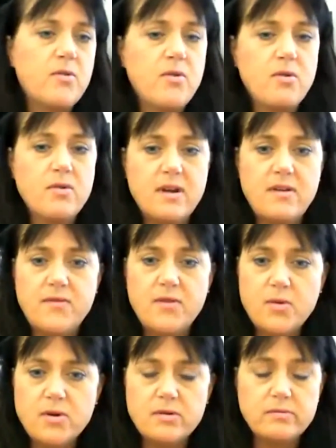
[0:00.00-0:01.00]
or if
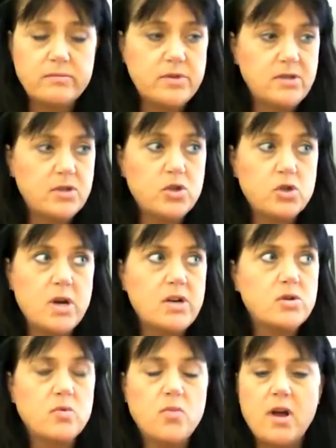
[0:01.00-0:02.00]
you're just a
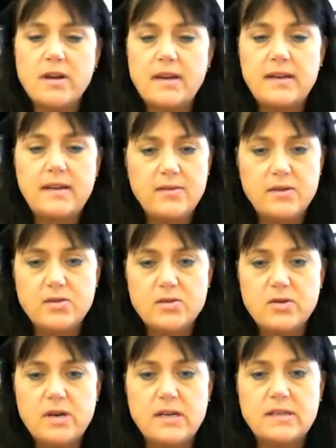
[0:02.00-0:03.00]
stranger walking down the
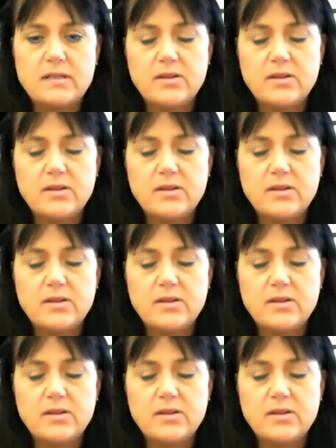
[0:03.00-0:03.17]
street.